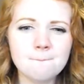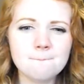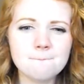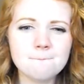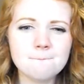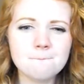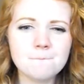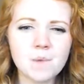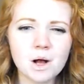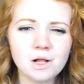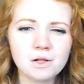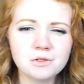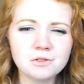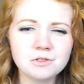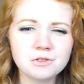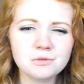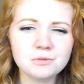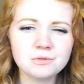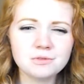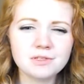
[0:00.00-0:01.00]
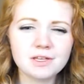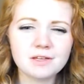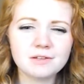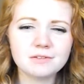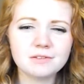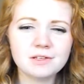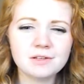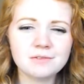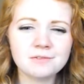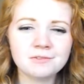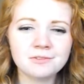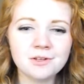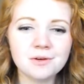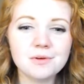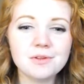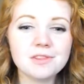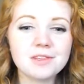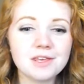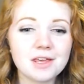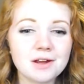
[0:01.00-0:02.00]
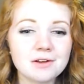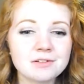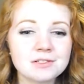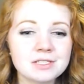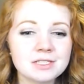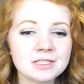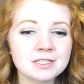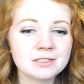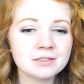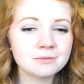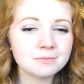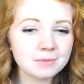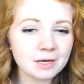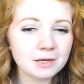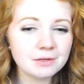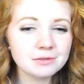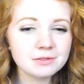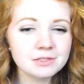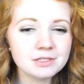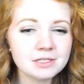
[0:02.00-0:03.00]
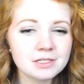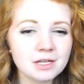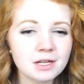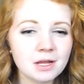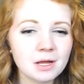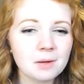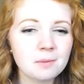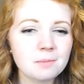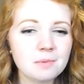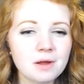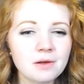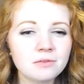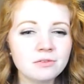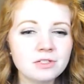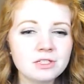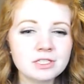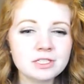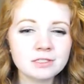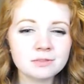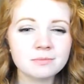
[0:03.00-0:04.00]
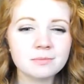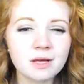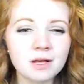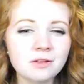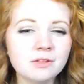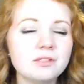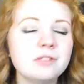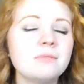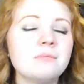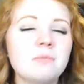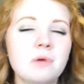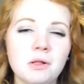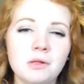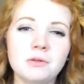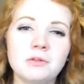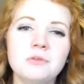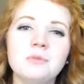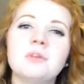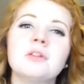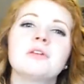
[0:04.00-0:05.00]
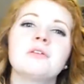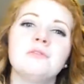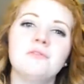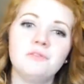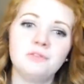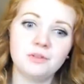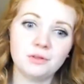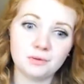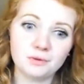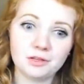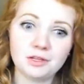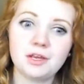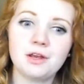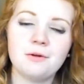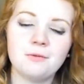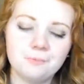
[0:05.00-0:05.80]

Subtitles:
molecule that can float in the air smells, but every smell is a molecule that can float in the air.